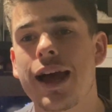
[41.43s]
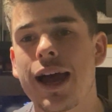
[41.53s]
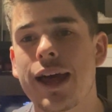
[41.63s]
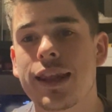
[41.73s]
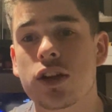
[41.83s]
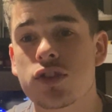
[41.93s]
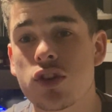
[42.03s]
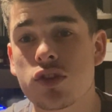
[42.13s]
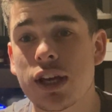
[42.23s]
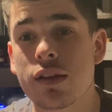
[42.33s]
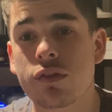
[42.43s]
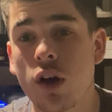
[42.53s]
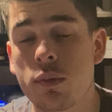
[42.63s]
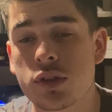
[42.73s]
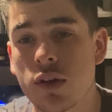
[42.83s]
And then as soon as I hit
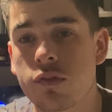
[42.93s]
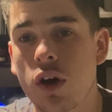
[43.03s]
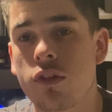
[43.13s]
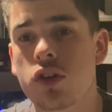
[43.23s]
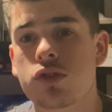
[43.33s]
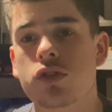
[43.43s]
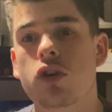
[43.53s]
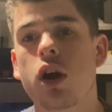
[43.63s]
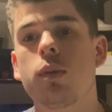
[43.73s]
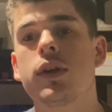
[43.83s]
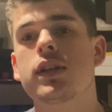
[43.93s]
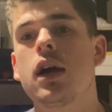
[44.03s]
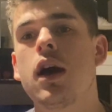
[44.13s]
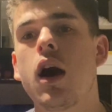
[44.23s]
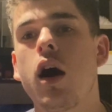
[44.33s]
500 subscribers,
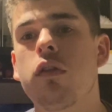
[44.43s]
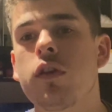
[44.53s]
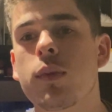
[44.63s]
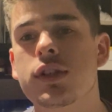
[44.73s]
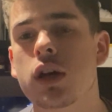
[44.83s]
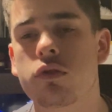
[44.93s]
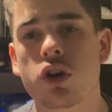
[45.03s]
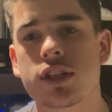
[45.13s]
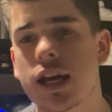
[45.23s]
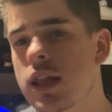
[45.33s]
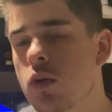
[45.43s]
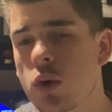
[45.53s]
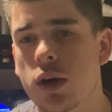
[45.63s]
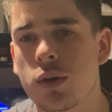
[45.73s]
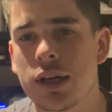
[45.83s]
I'll film myself rotating the
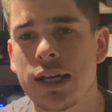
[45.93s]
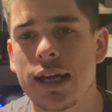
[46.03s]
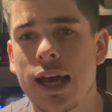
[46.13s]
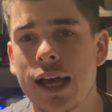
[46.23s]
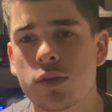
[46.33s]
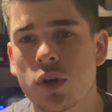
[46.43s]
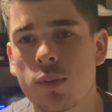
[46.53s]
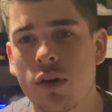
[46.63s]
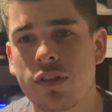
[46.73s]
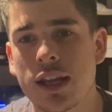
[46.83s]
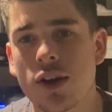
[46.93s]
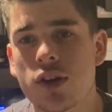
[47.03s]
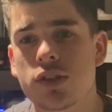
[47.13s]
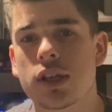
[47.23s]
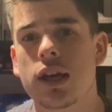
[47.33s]
wheel as one of my
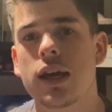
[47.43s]
videos,